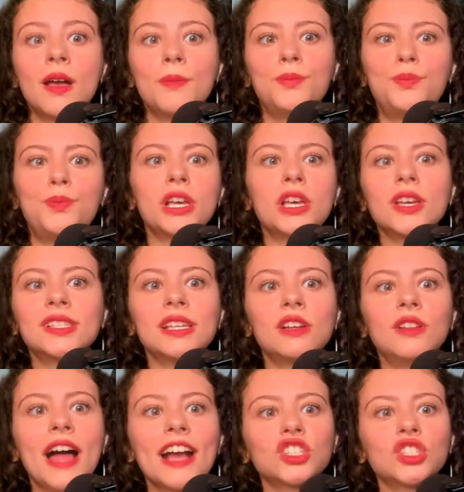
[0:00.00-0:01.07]
because
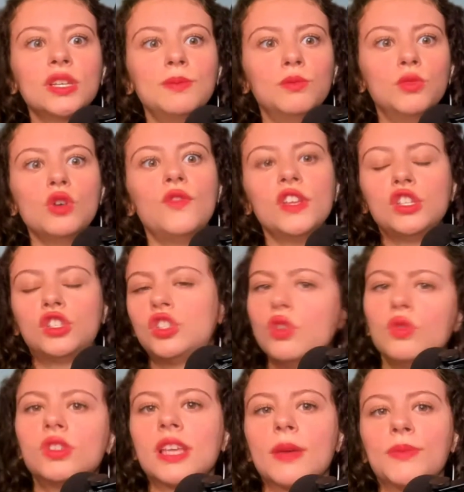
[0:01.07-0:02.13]
it'll actually move and
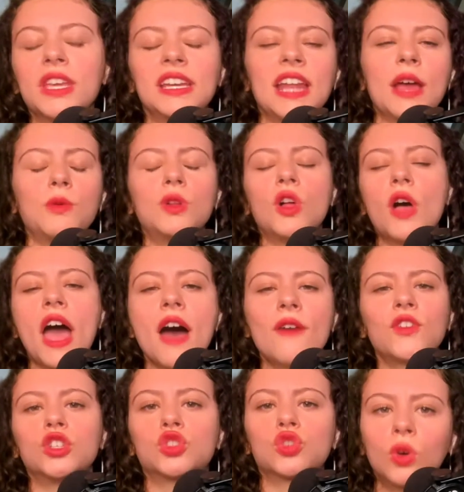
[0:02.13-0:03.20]
do something and I will have
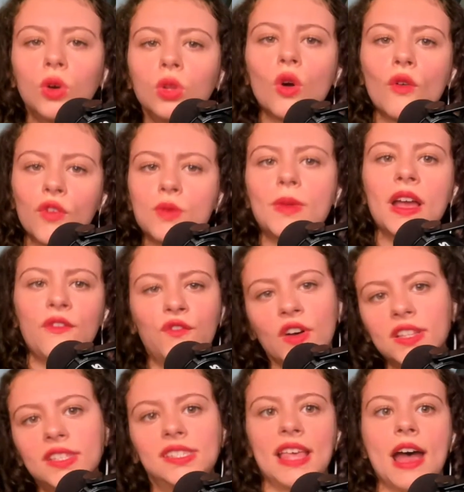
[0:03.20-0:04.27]
control over my
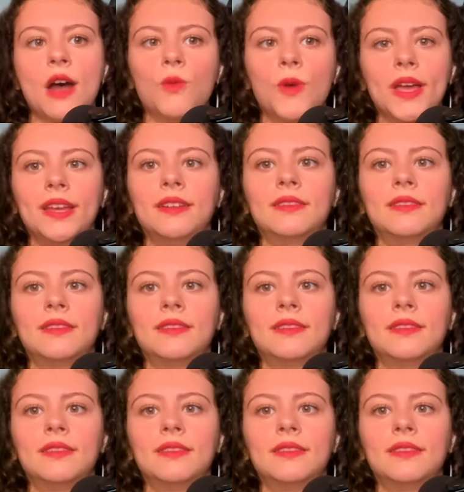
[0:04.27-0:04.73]
funds that way?